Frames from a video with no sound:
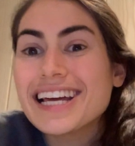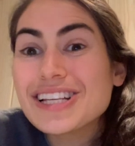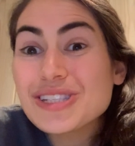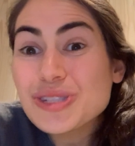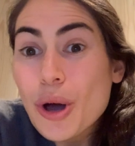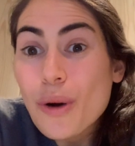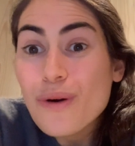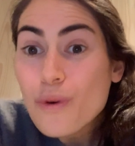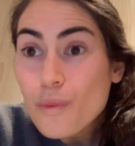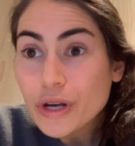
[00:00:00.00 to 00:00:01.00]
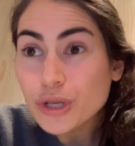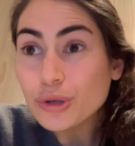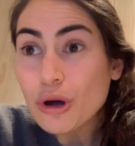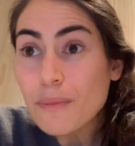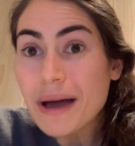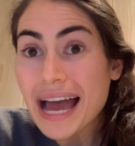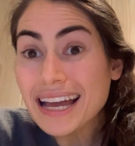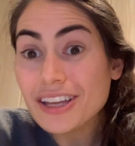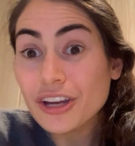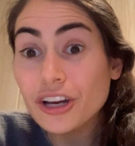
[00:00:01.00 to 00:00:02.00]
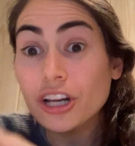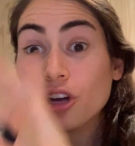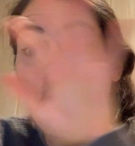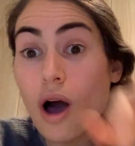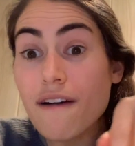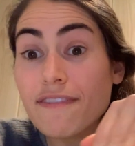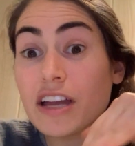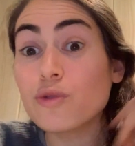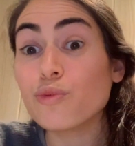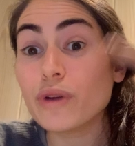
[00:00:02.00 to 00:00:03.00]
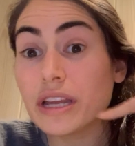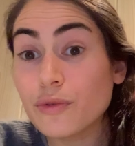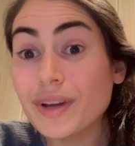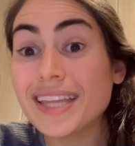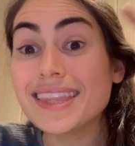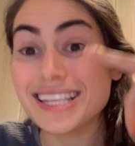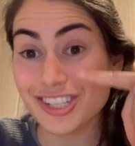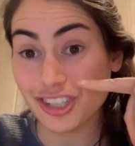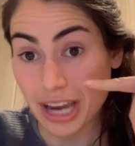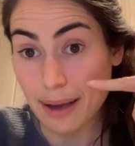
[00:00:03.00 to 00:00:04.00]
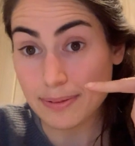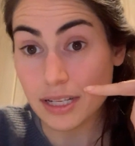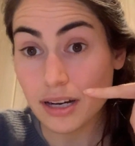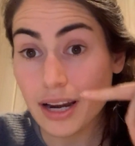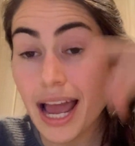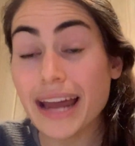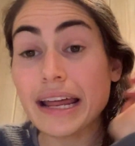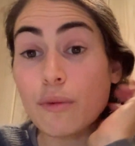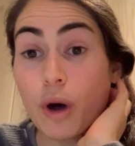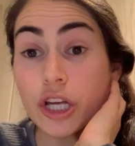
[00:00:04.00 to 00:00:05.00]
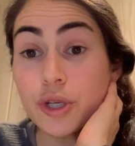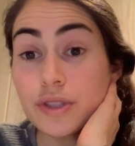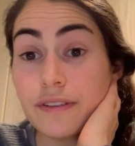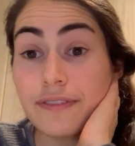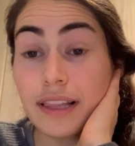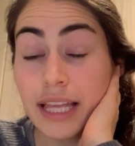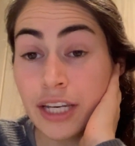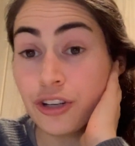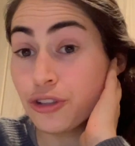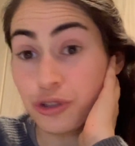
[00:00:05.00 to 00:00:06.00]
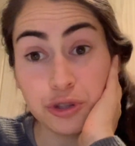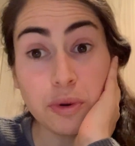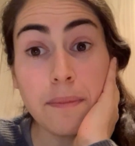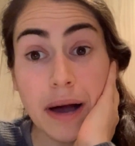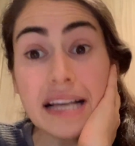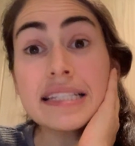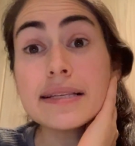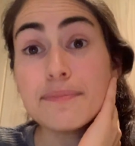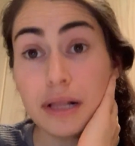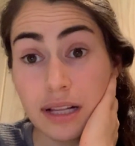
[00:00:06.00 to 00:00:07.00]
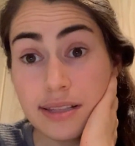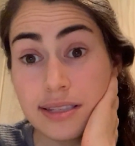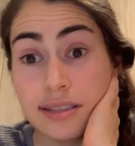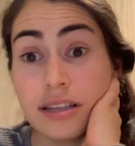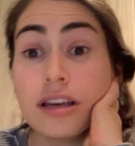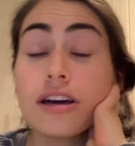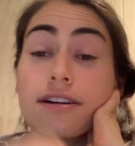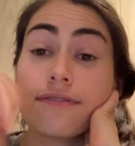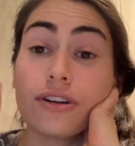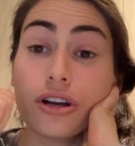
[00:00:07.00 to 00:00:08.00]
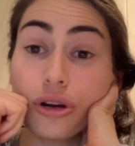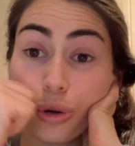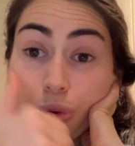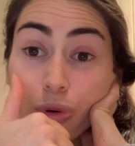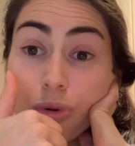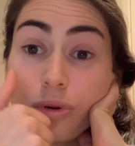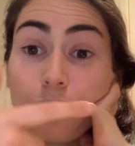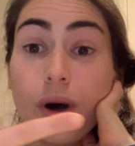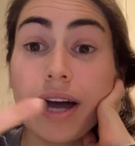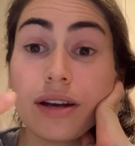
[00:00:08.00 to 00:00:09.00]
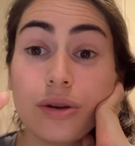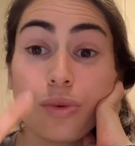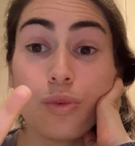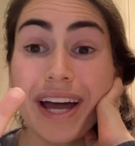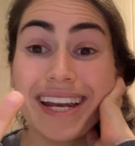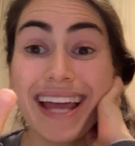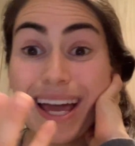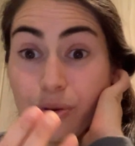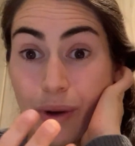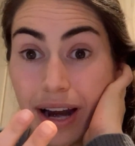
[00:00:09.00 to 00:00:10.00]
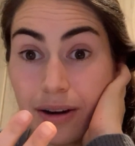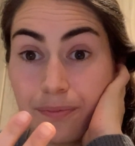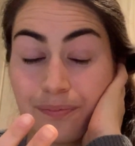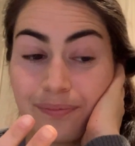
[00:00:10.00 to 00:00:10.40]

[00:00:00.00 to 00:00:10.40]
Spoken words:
So when you go back, you're going to go off and reread this chapter, and I want you to fill in your usual boxes and bullets for who, what, when, and where.